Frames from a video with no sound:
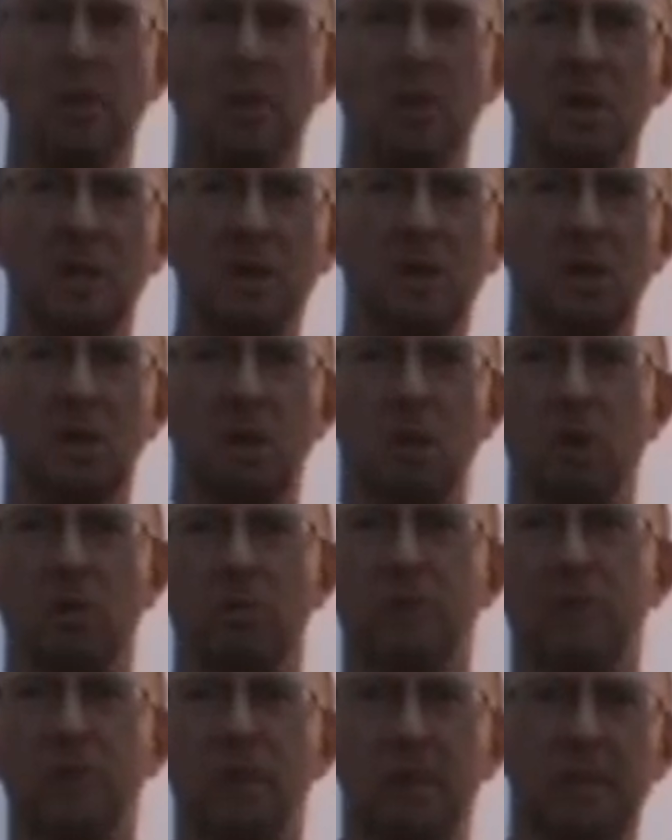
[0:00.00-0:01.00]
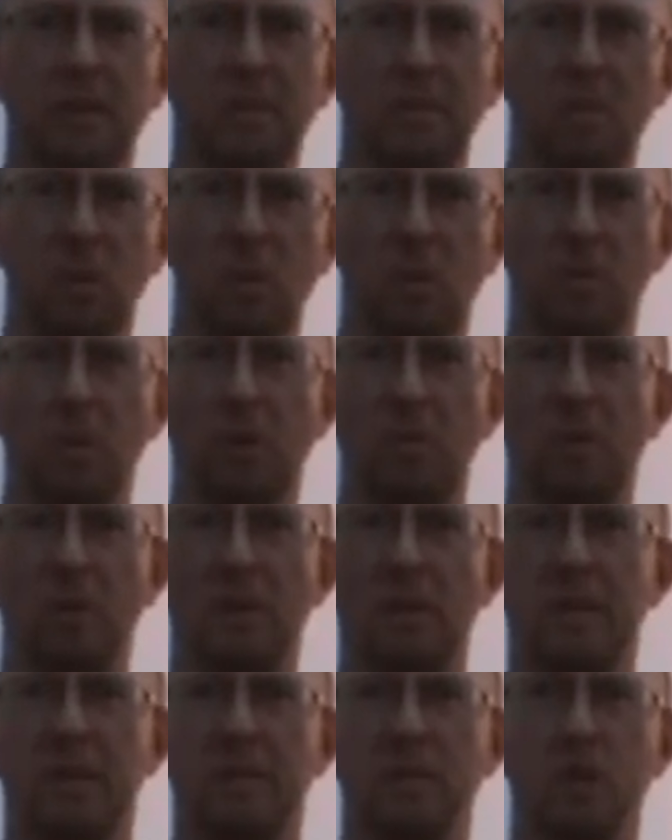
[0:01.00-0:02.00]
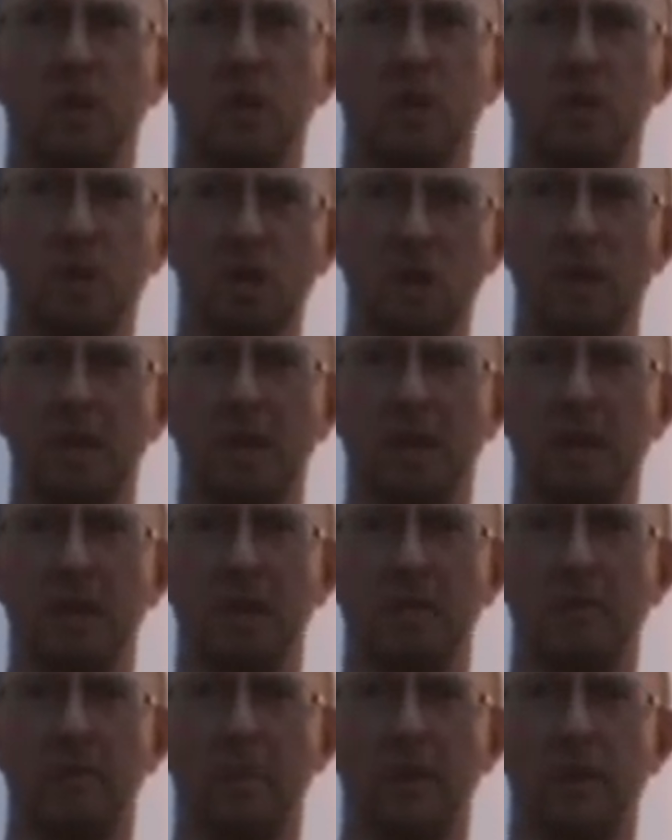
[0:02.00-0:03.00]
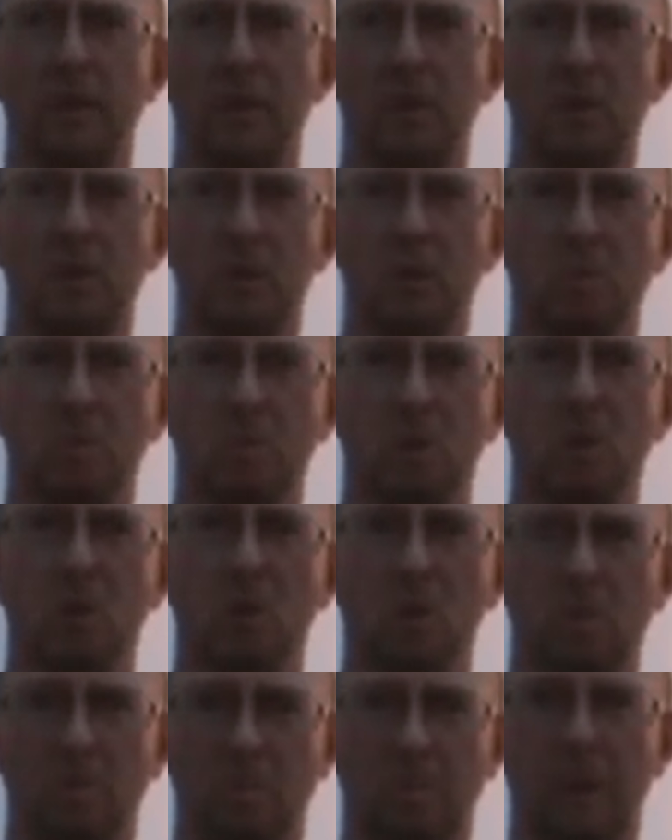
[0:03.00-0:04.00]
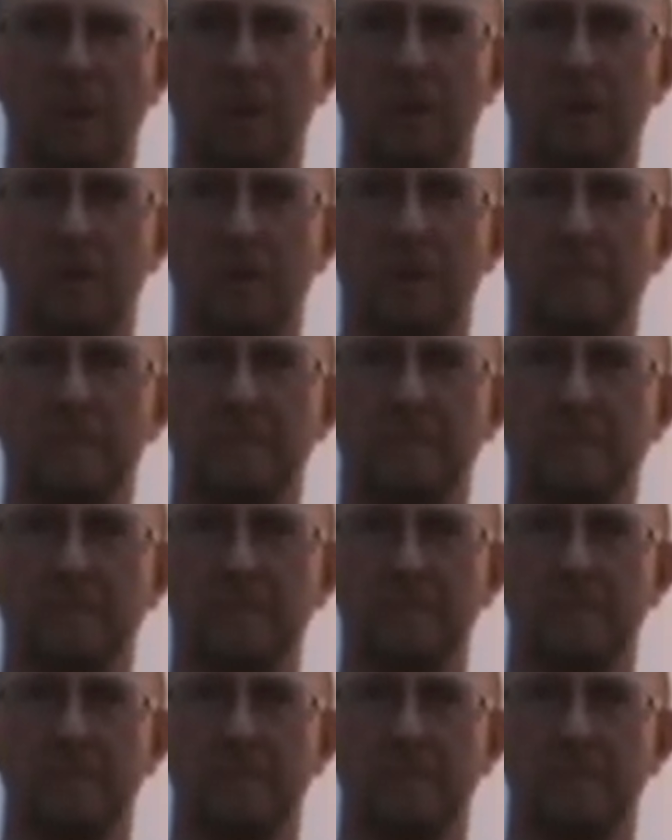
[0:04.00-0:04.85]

course, I could go for the more subtler Christmas jumpers.